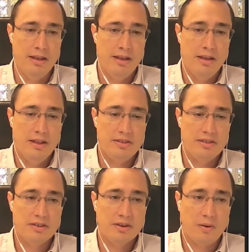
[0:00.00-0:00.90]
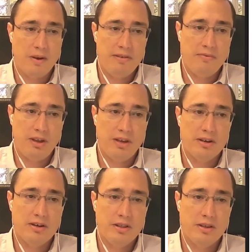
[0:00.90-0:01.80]
This is a great
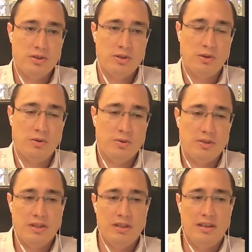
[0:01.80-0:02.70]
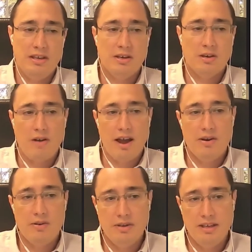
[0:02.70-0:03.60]
figure that shows the
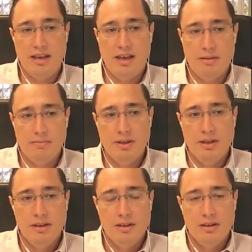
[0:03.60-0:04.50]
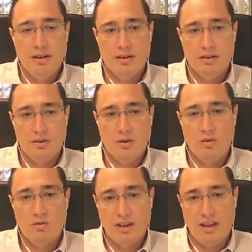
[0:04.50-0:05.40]
cryo-EM
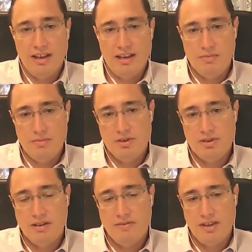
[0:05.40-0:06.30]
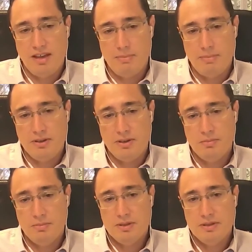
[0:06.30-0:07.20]
overlaid image of the
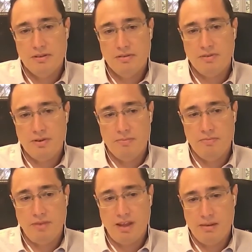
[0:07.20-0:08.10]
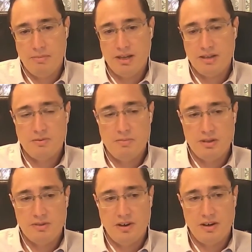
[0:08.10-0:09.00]
epitopes from antibodies from these
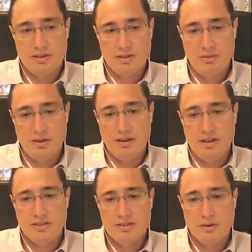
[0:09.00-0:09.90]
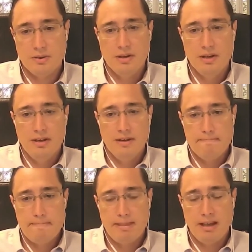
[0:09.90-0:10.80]
various communities. So
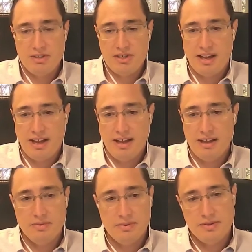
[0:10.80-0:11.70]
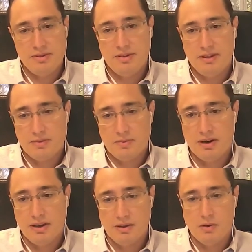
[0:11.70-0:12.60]
LJI was doing this work, I
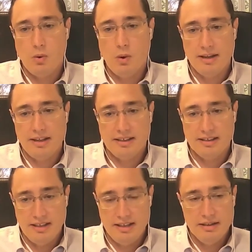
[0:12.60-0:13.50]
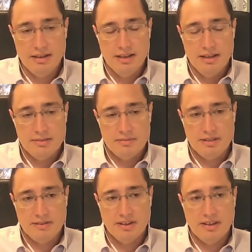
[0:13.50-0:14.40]
think Huayang Li
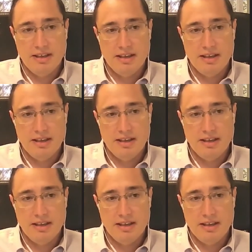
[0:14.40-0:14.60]
specifically,